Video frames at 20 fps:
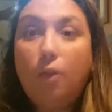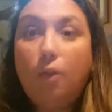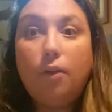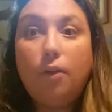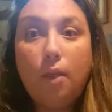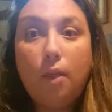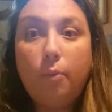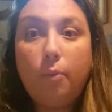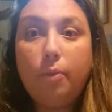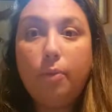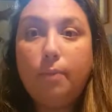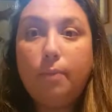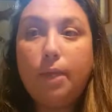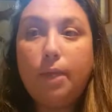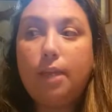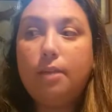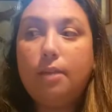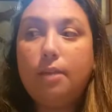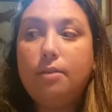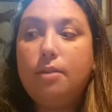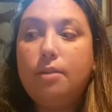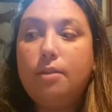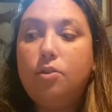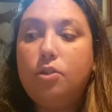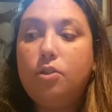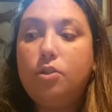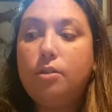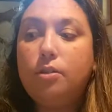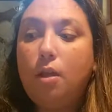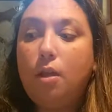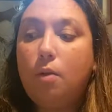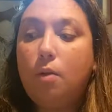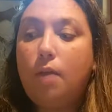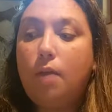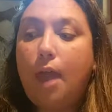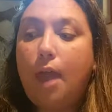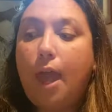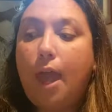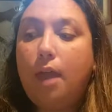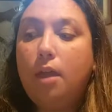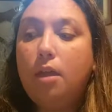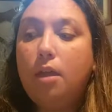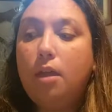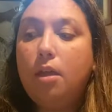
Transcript: are helping me. So just know that,